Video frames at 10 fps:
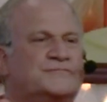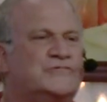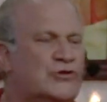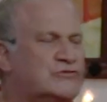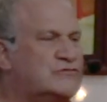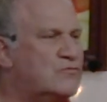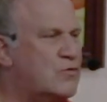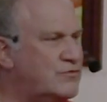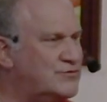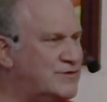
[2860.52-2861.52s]
church of
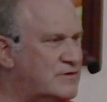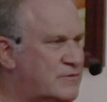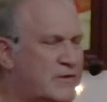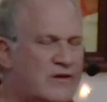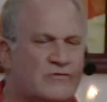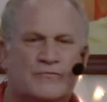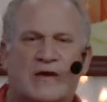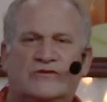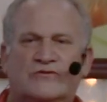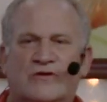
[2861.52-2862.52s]
origin and the parents
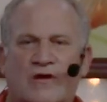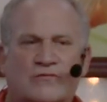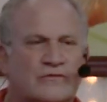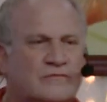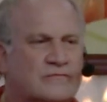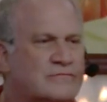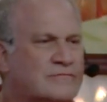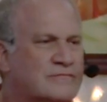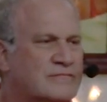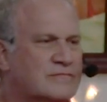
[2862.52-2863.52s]
make you go.
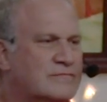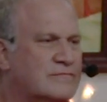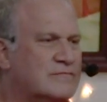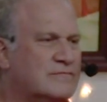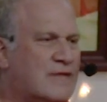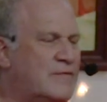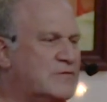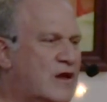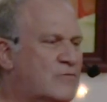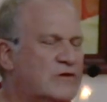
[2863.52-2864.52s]
I
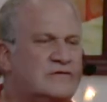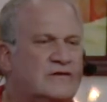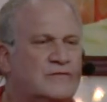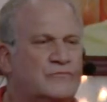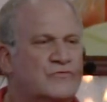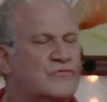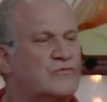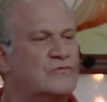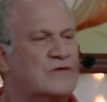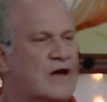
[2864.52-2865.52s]
mean, I went to Hebrew
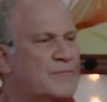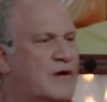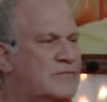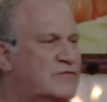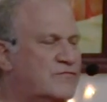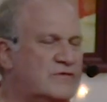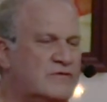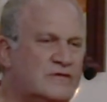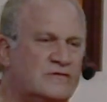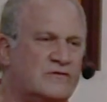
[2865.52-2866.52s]
school, got bar
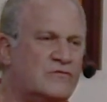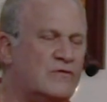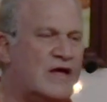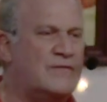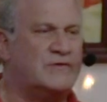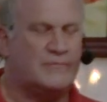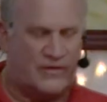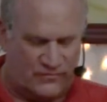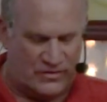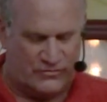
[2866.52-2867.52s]
mitzvahed, and did all that. Me and
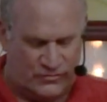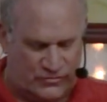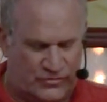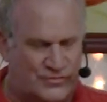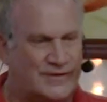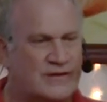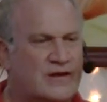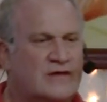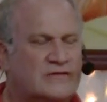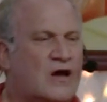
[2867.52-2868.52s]
my friends used to sit
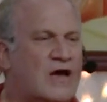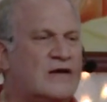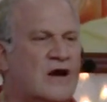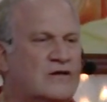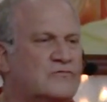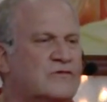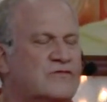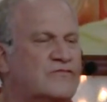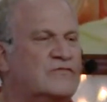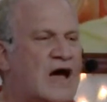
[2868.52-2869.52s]
tying
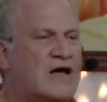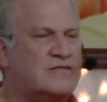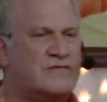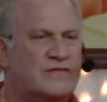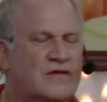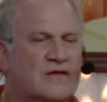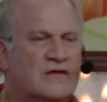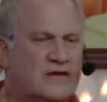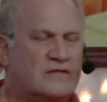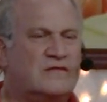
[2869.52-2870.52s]
hundreds of knots
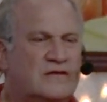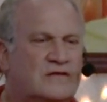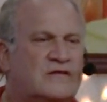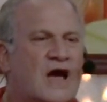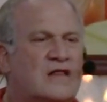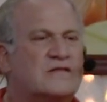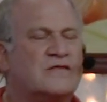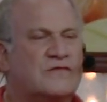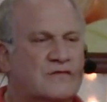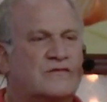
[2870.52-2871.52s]
in the
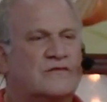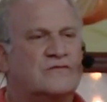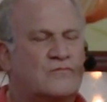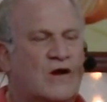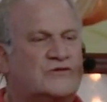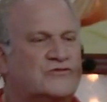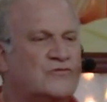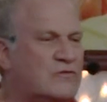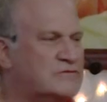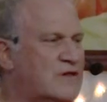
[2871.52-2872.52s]
taluses, in the white
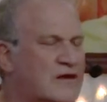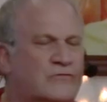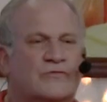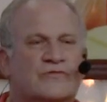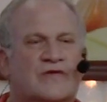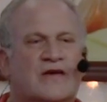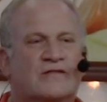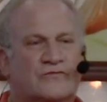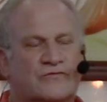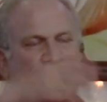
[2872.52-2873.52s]
shawls, like we were
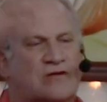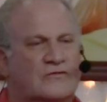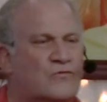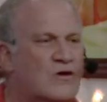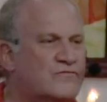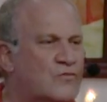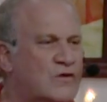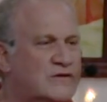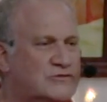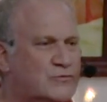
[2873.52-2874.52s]
sailors on a long
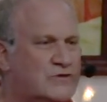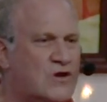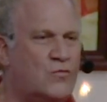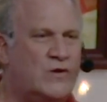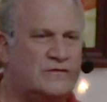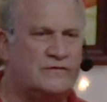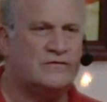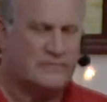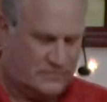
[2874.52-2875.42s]
voyage with no wind.